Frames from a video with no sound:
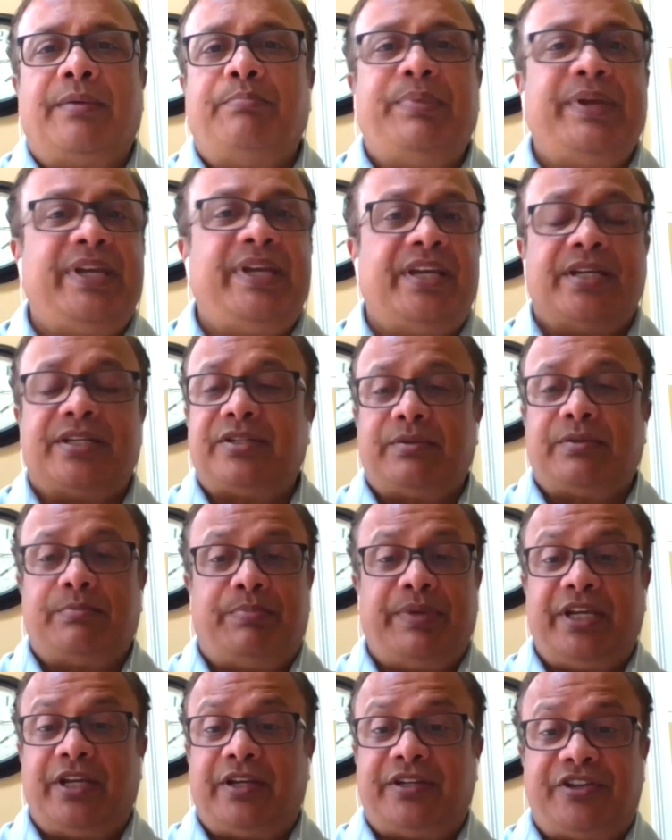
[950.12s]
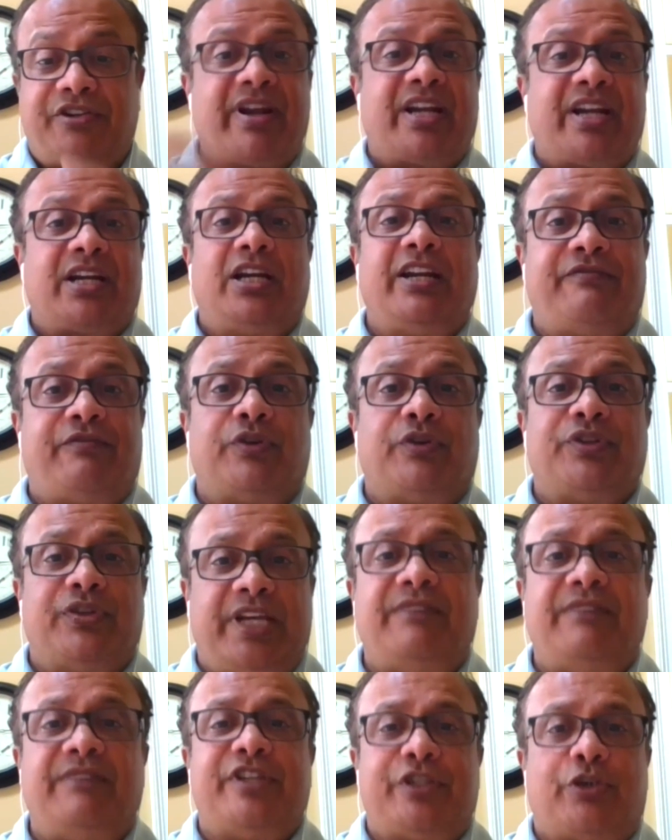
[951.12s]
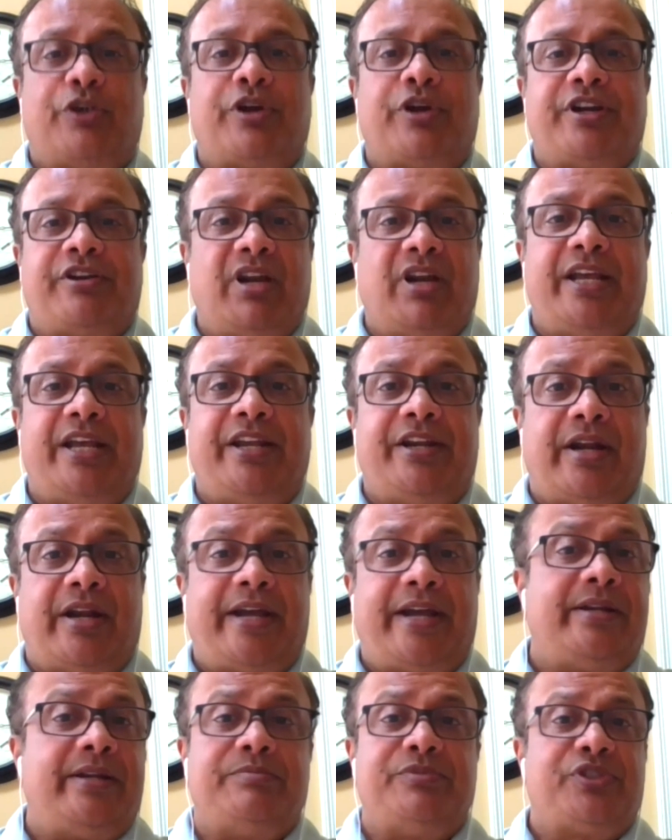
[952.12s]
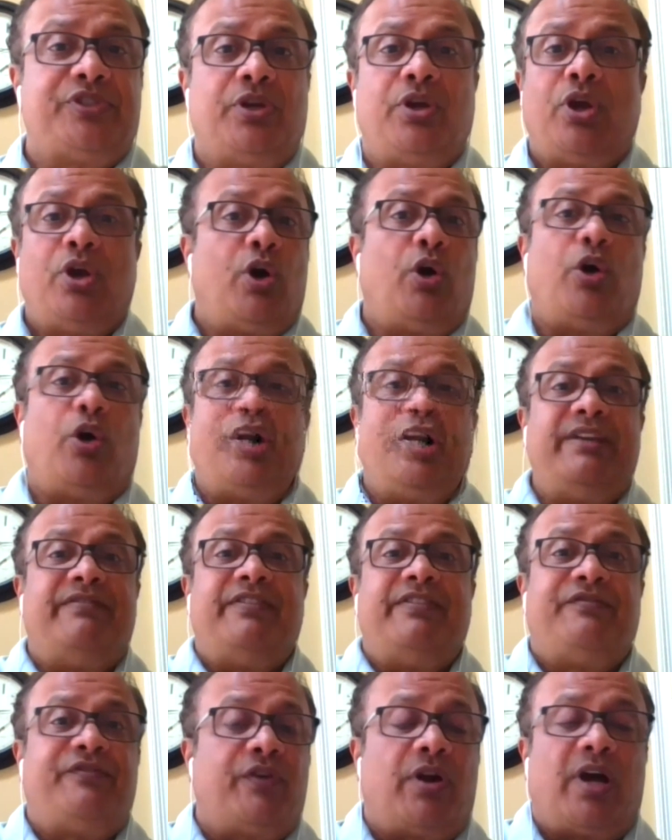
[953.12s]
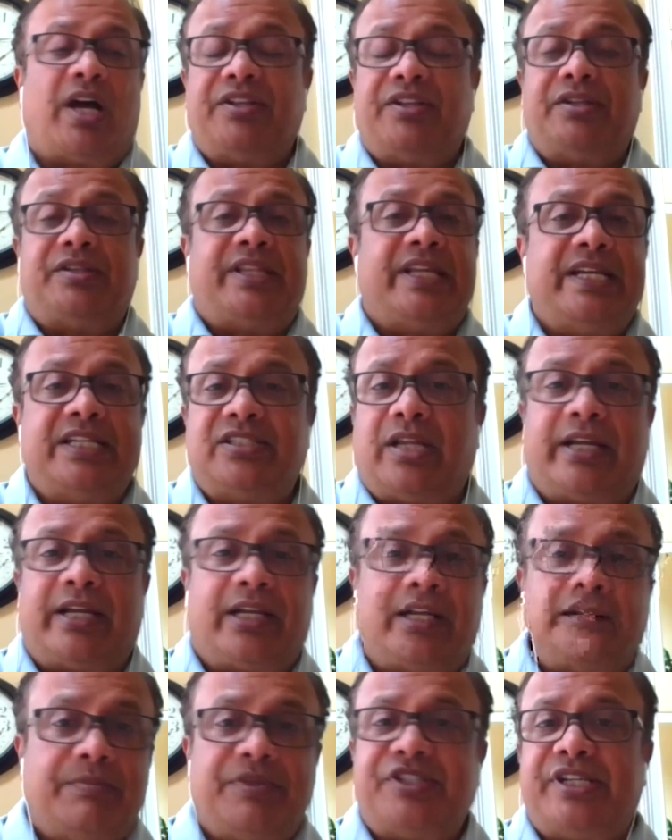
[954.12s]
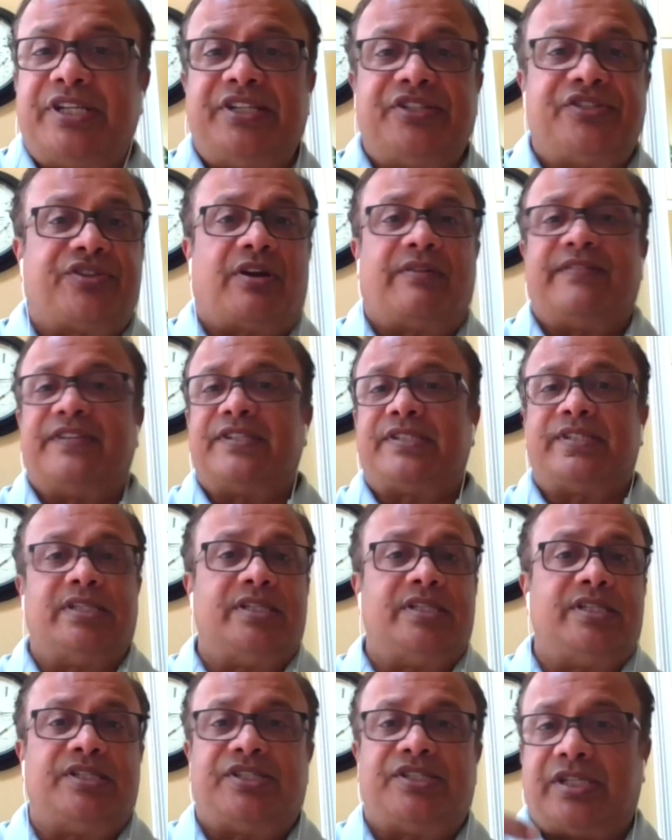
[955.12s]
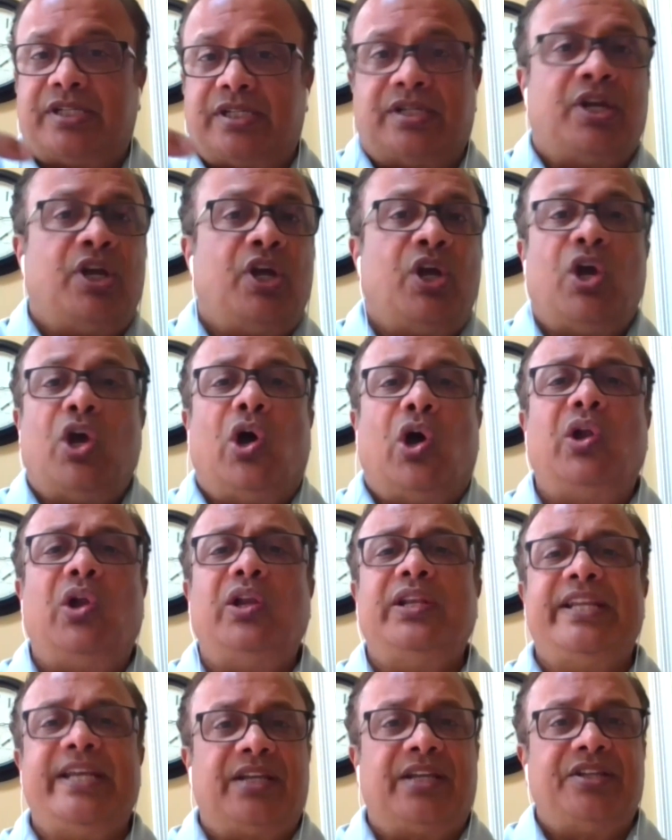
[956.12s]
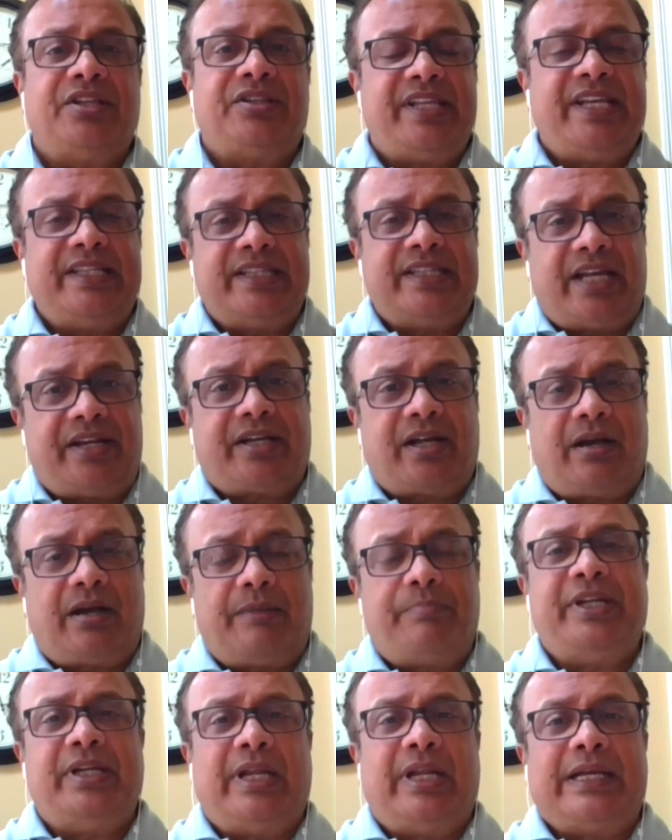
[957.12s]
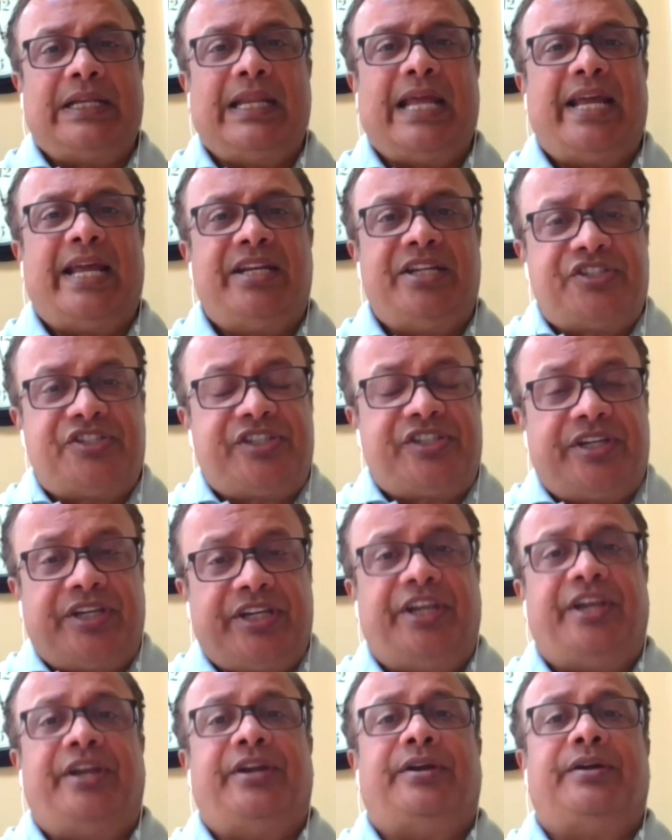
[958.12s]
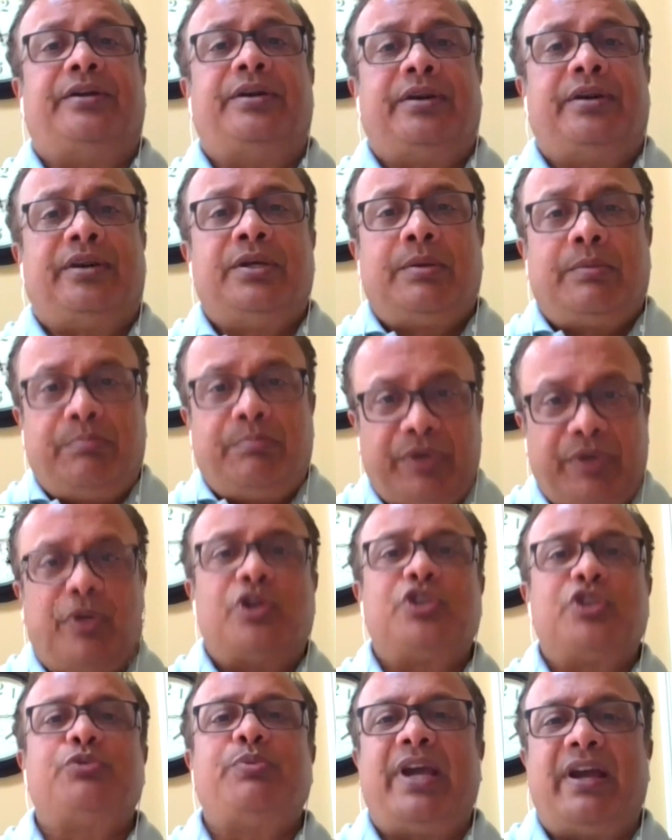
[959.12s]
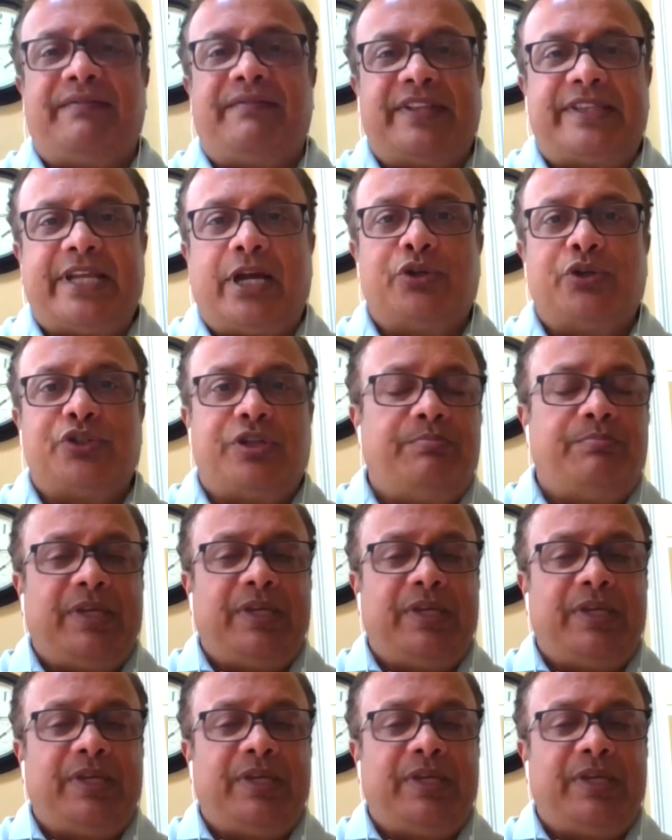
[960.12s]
be it directly for the inventory related items, or even for other things like limousine services and all the other thing that a company like Landis+Gyr, because we have 1,000